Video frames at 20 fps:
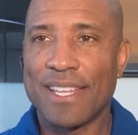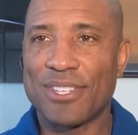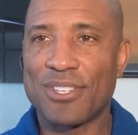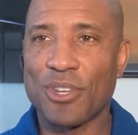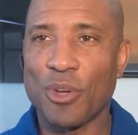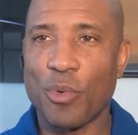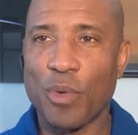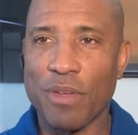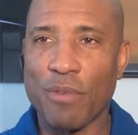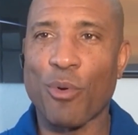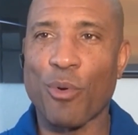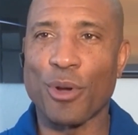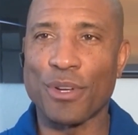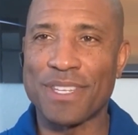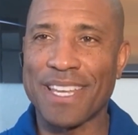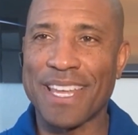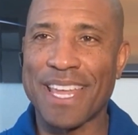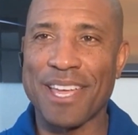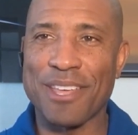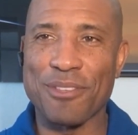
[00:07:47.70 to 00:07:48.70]
And so we've
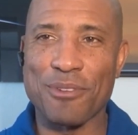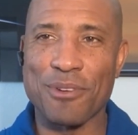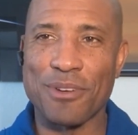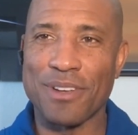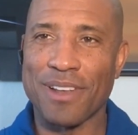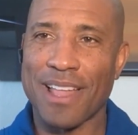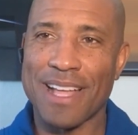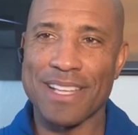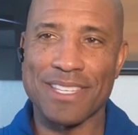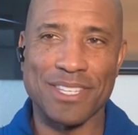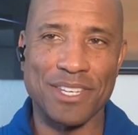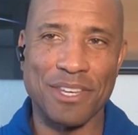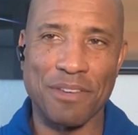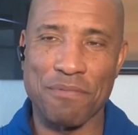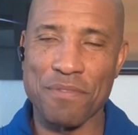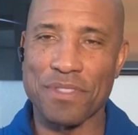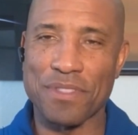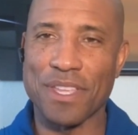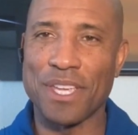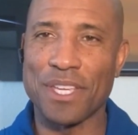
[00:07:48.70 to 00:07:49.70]
worked together on lots of
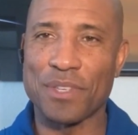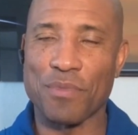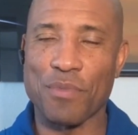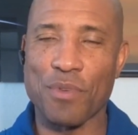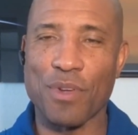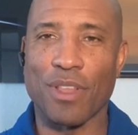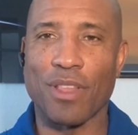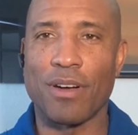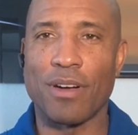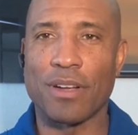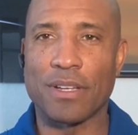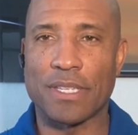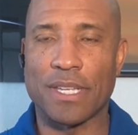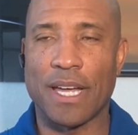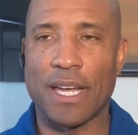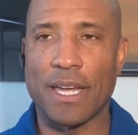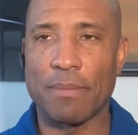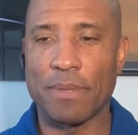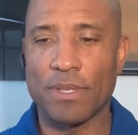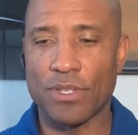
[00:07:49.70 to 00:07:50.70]
different things for a long
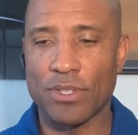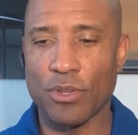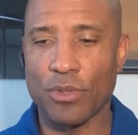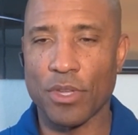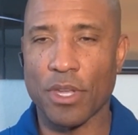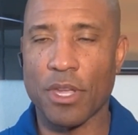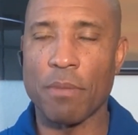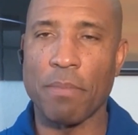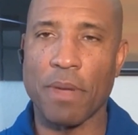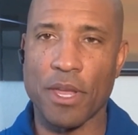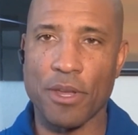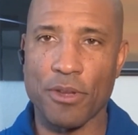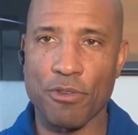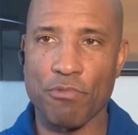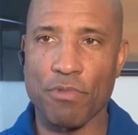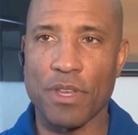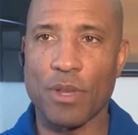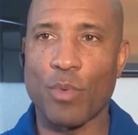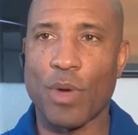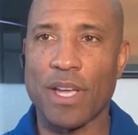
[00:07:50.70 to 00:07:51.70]
time. And so the
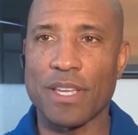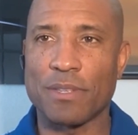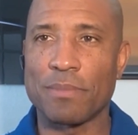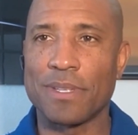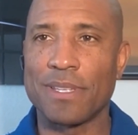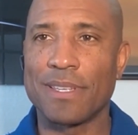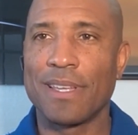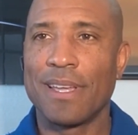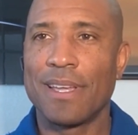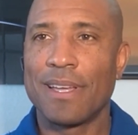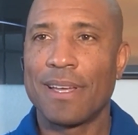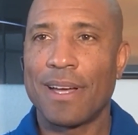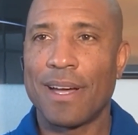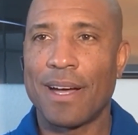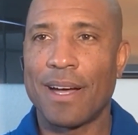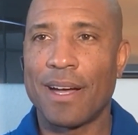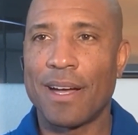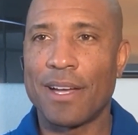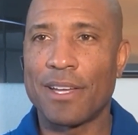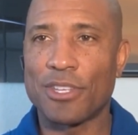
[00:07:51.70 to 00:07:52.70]
commander, Reid Wiseman,
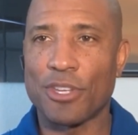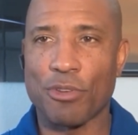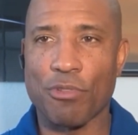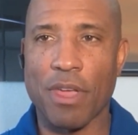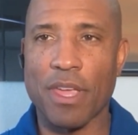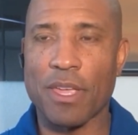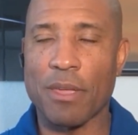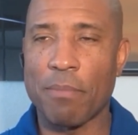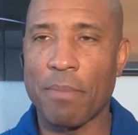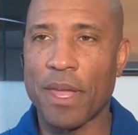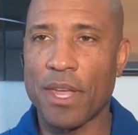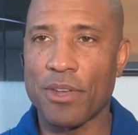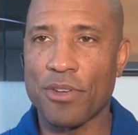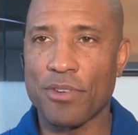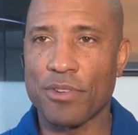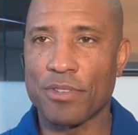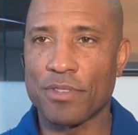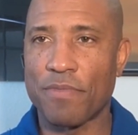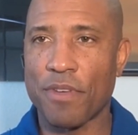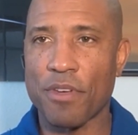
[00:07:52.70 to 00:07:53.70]
uh, is a great
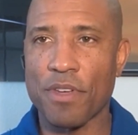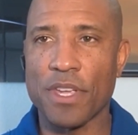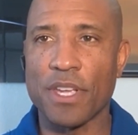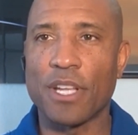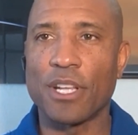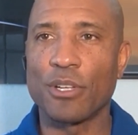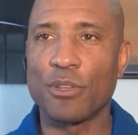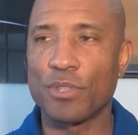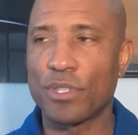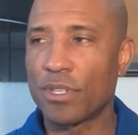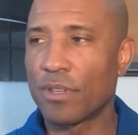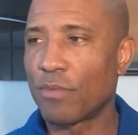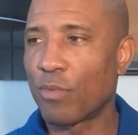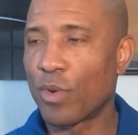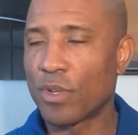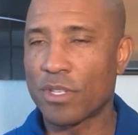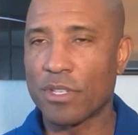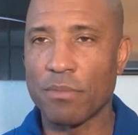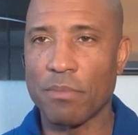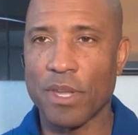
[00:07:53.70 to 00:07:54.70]
commander, is very
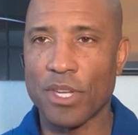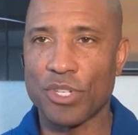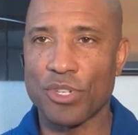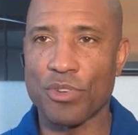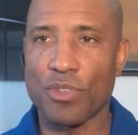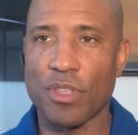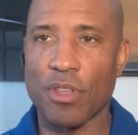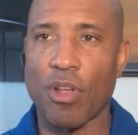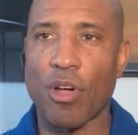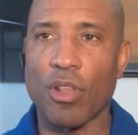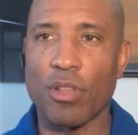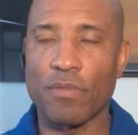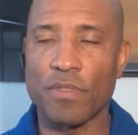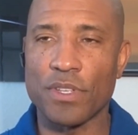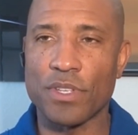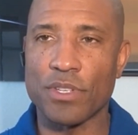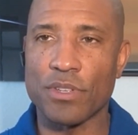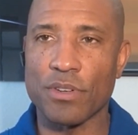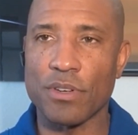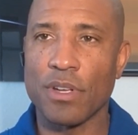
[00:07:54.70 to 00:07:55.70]
inclusive, wants to make sure that all
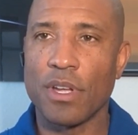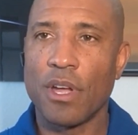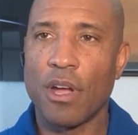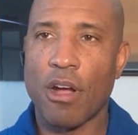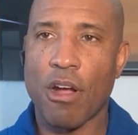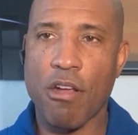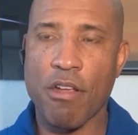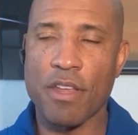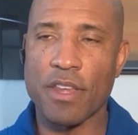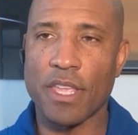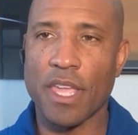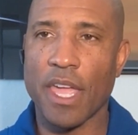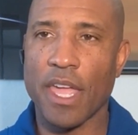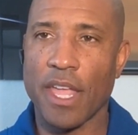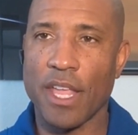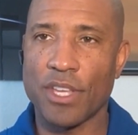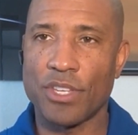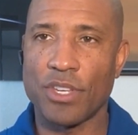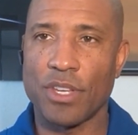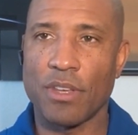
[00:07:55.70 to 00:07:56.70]
of us are, are
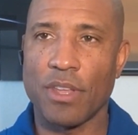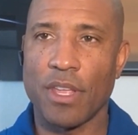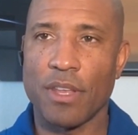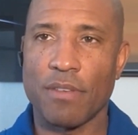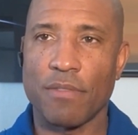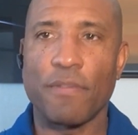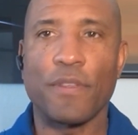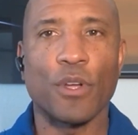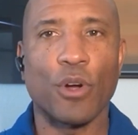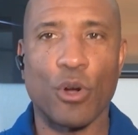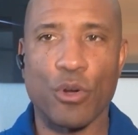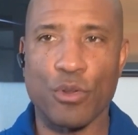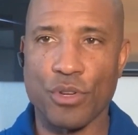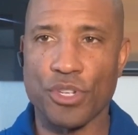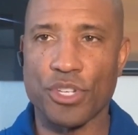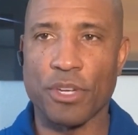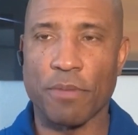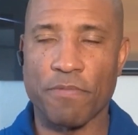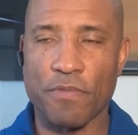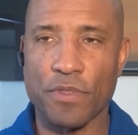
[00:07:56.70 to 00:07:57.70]
engaged and, and feel
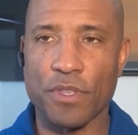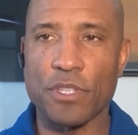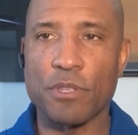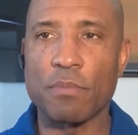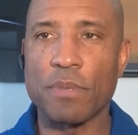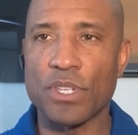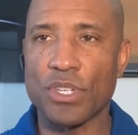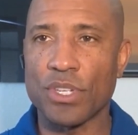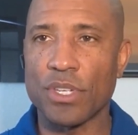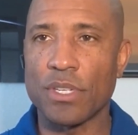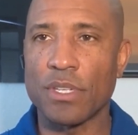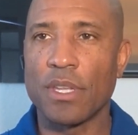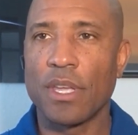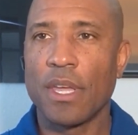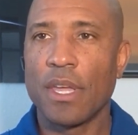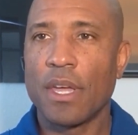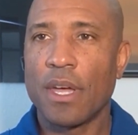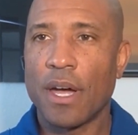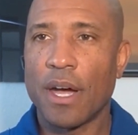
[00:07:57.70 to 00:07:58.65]
ownership for this mission.